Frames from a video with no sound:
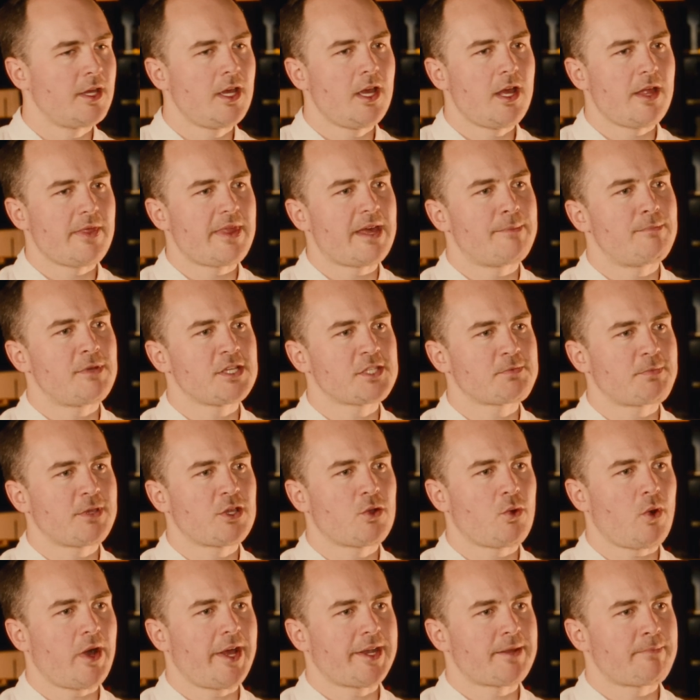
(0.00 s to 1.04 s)
There must be
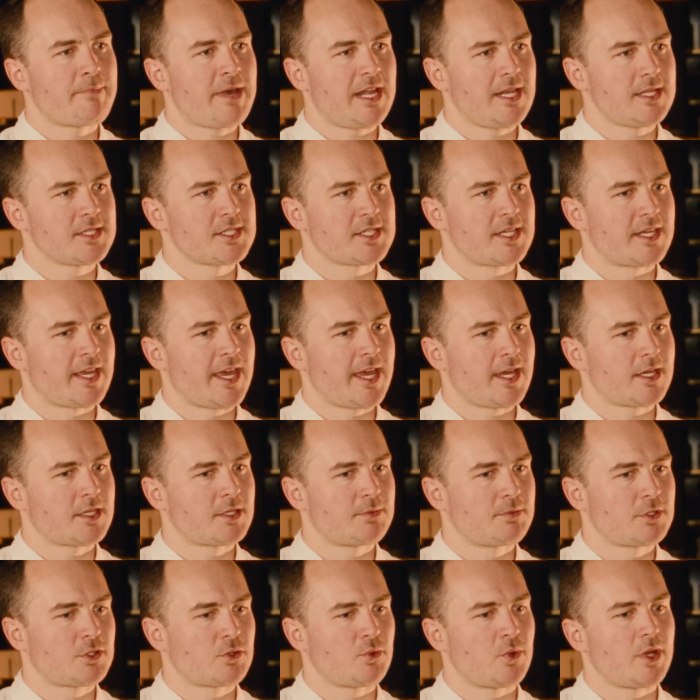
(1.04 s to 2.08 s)
quite a balancing act
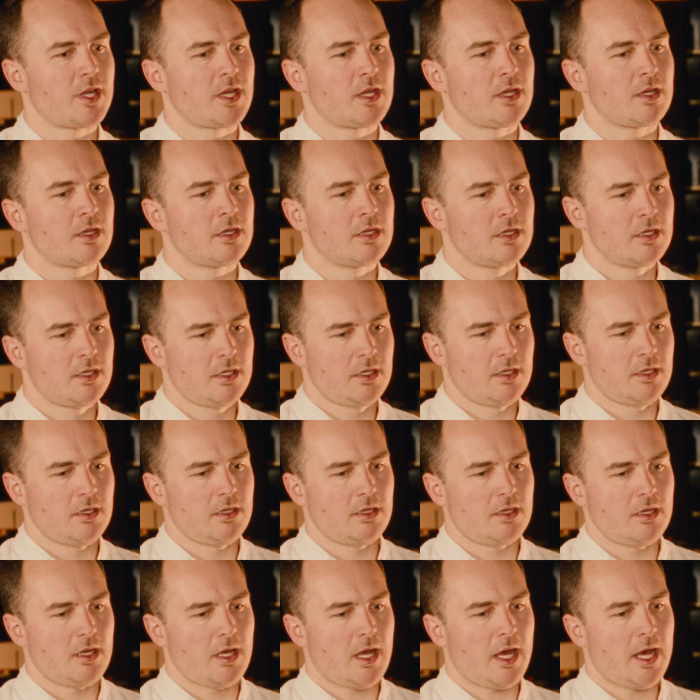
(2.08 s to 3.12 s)
between,
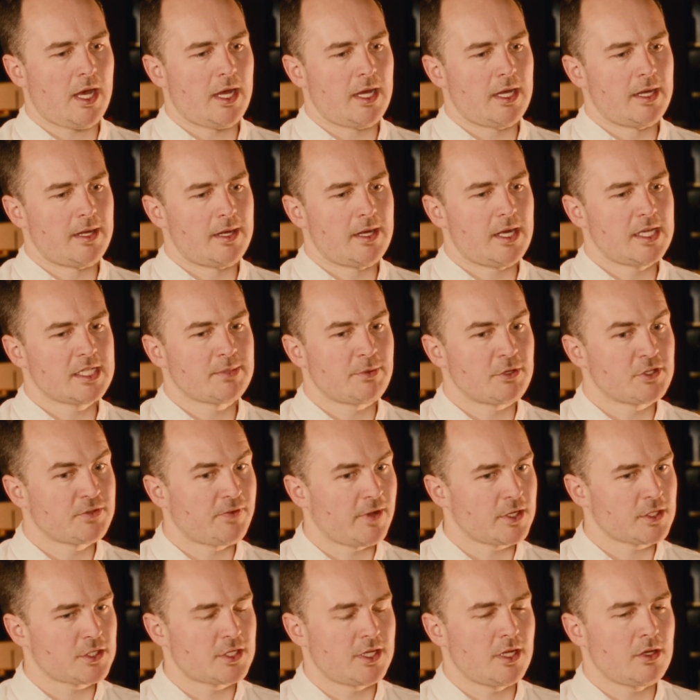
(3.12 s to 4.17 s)
I suppose,
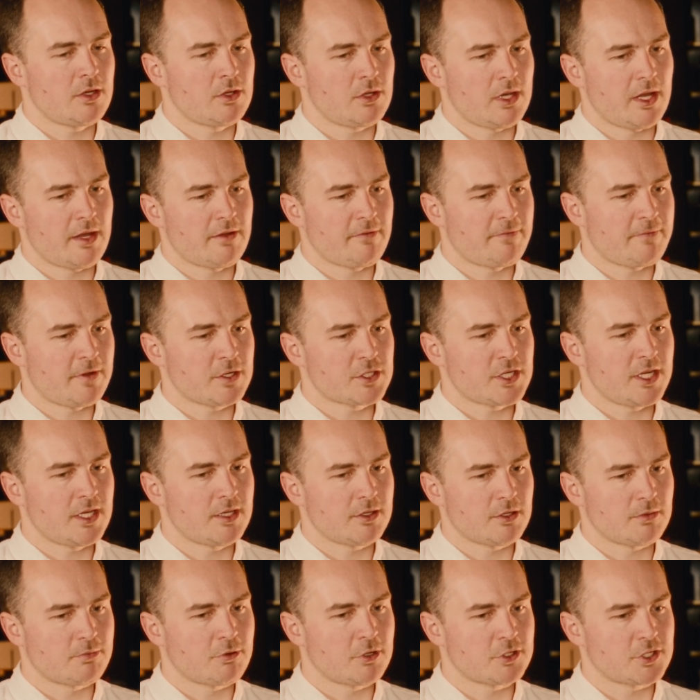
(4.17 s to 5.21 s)
functionality
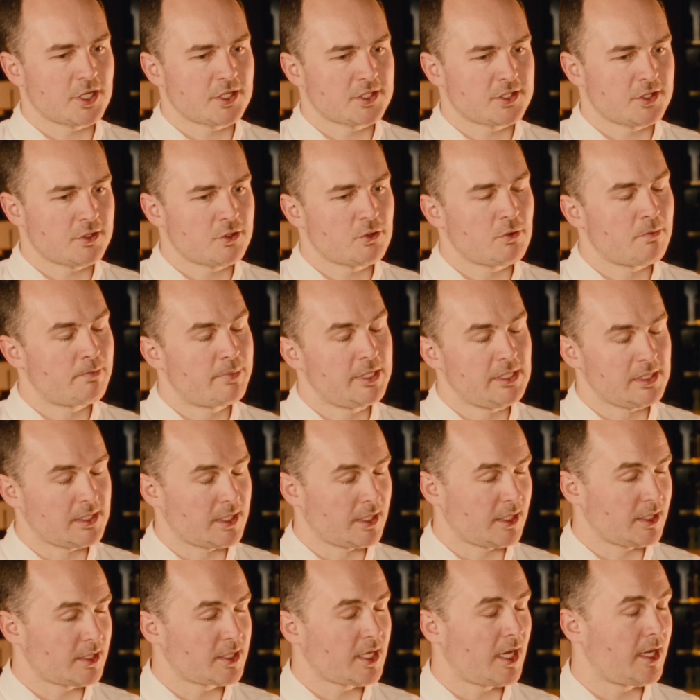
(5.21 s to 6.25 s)
of projects that you're building
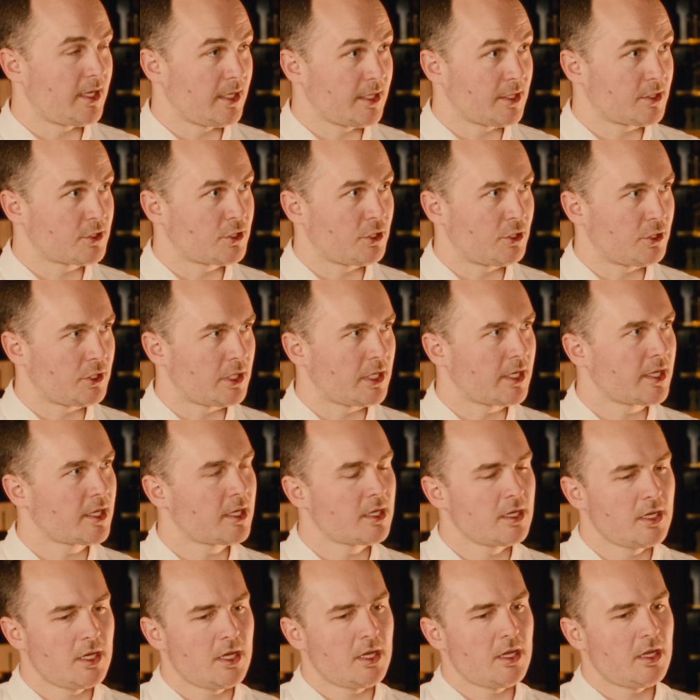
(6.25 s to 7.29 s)
entirely internally,
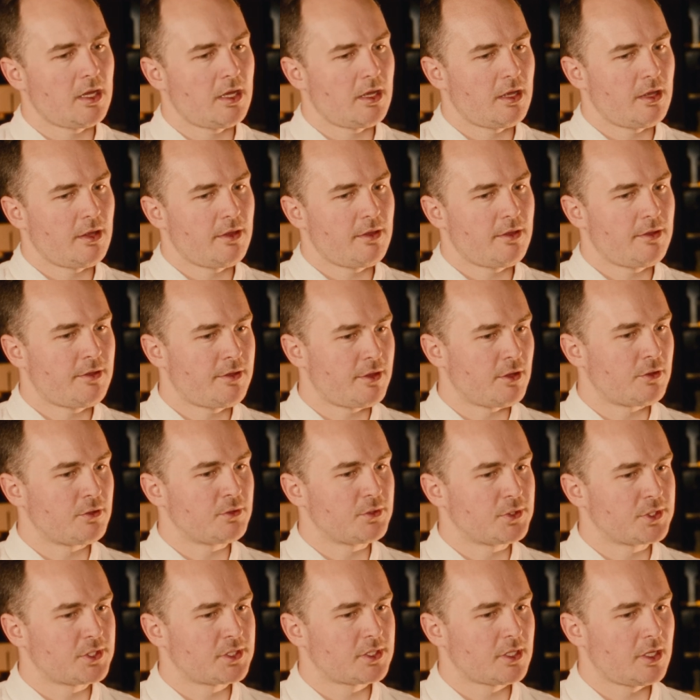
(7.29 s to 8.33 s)

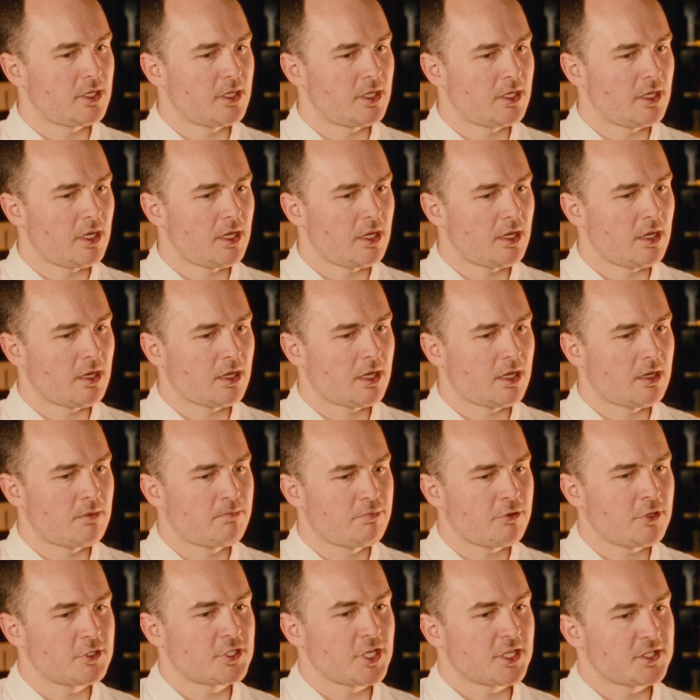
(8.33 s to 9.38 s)
those
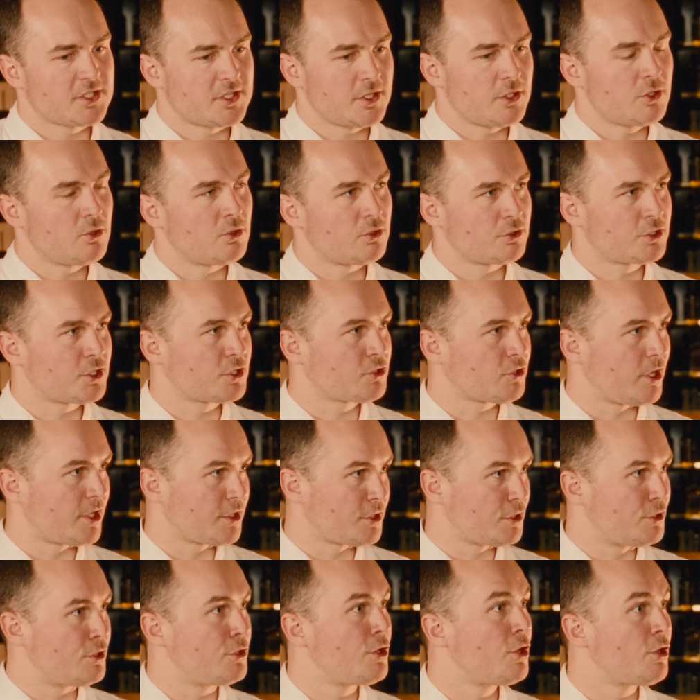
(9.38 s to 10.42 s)
projects that you're just trying to
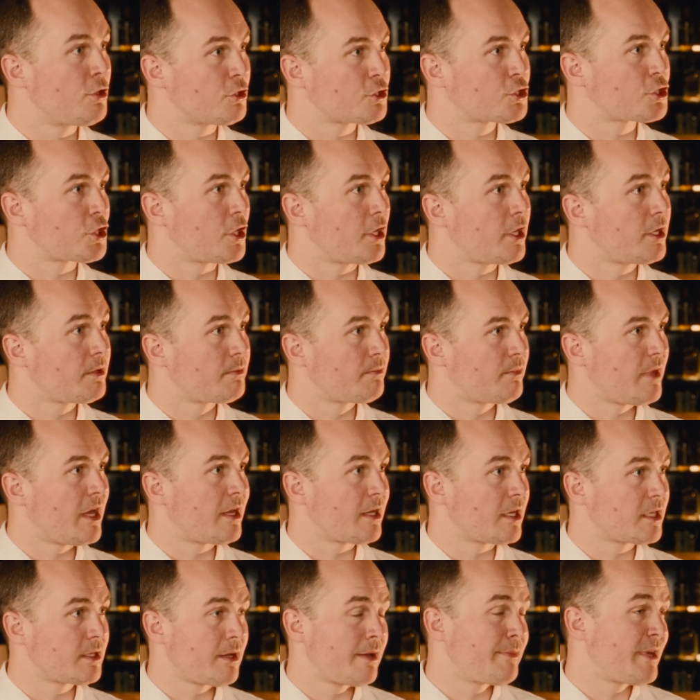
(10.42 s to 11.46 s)
nurture, and
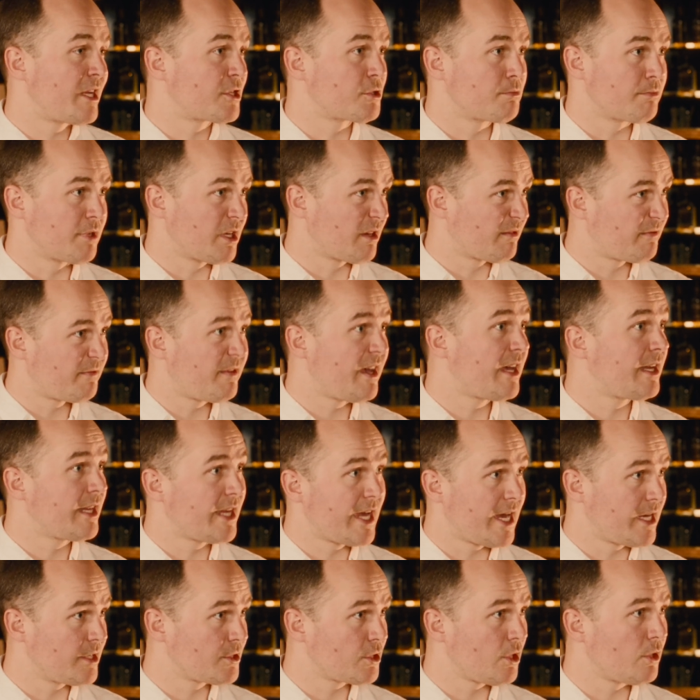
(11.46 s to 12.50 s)
I imagine being fairly
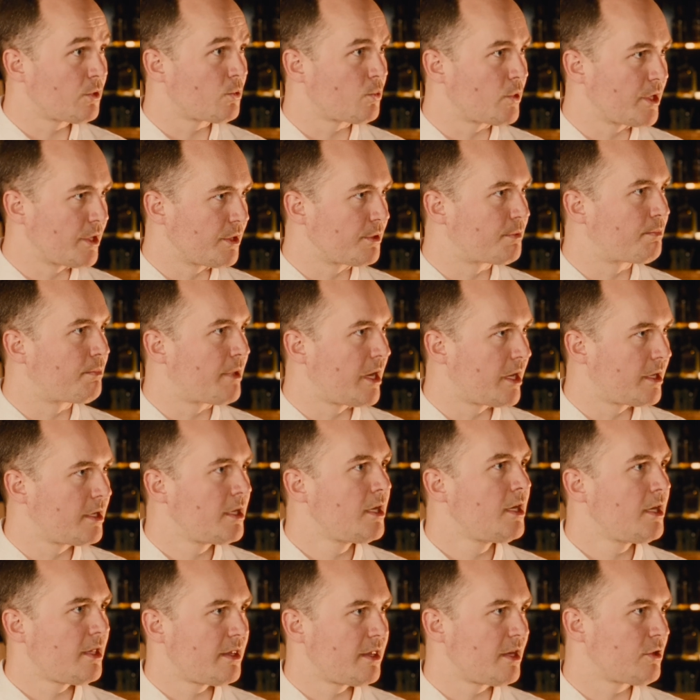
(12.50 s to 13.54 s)
hands-on with, but
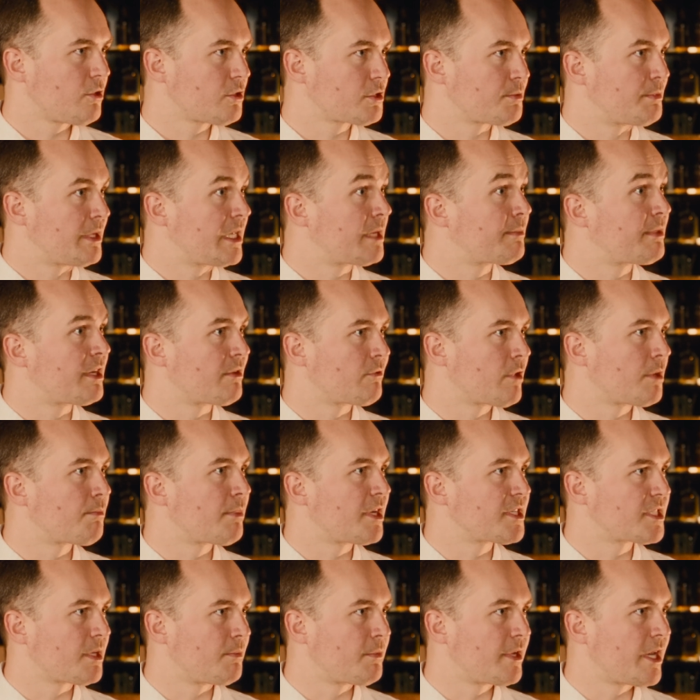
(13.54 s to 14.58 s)
they're ultimately being run by
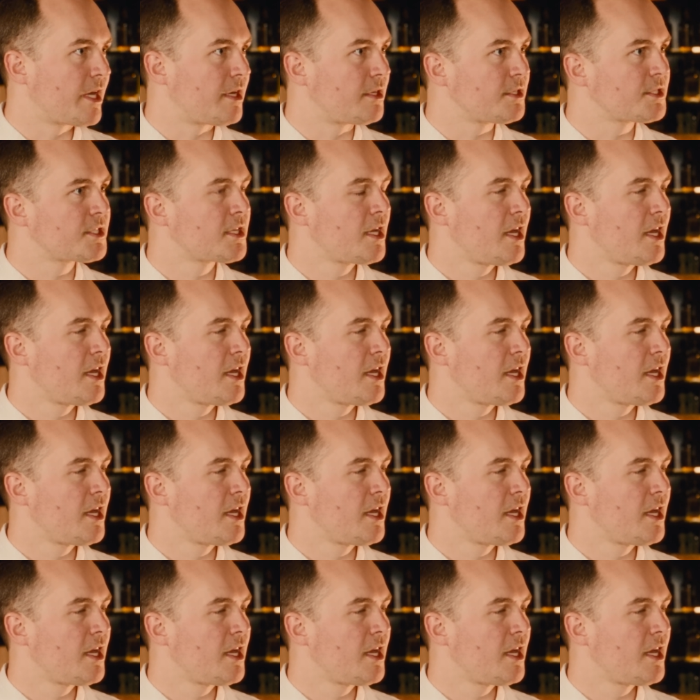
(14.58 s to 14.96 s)
someone else.